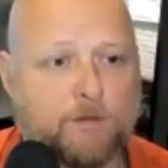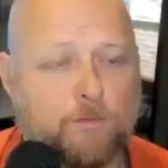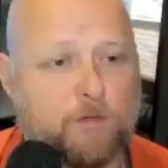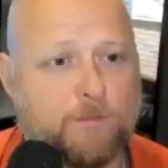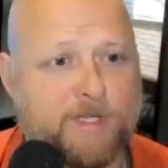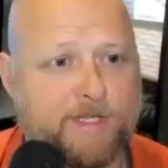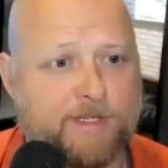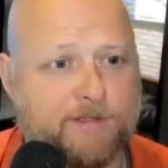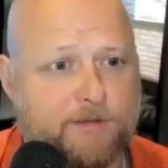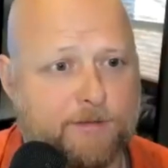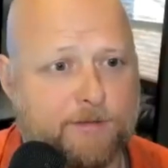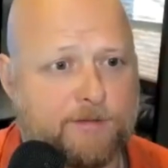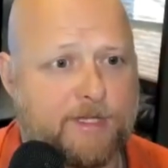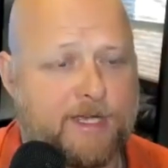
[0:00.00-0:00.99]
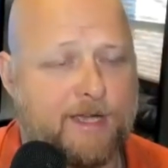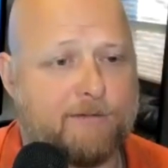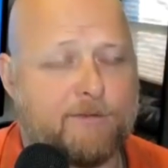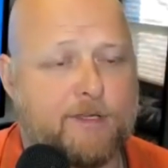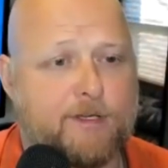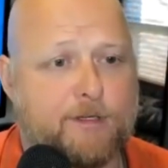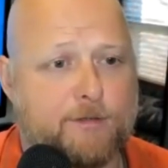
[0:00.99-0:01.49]
There will be as soon as they
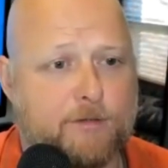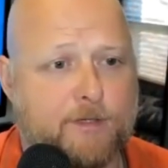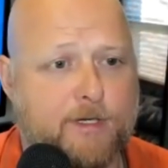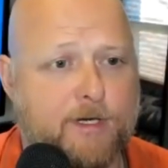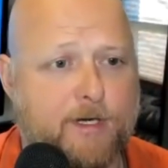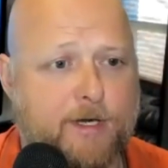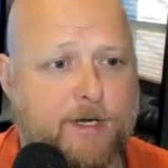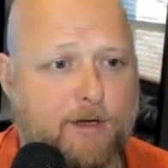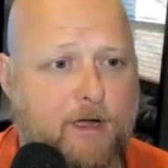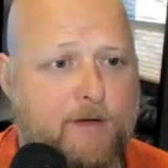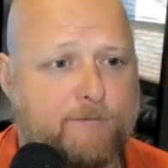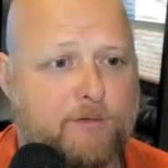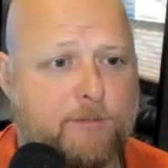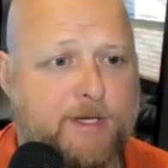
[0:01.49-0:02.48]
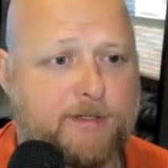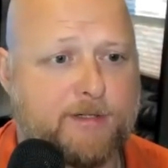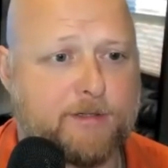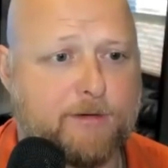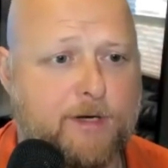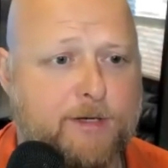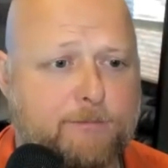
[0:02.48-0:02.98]
have the initial hearing and
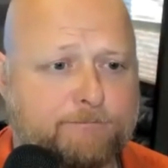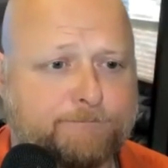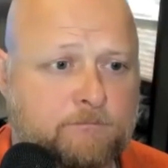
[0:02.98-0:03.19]
confirmation, right?